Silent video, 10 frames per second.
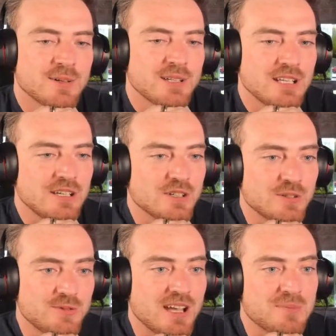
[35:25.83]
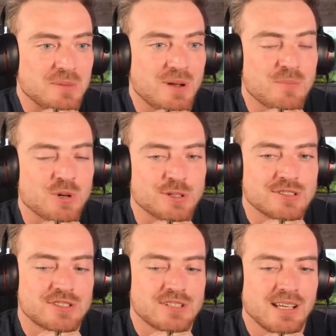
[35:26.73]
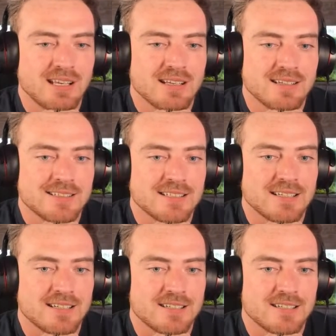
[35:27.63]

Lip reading: really good family members. And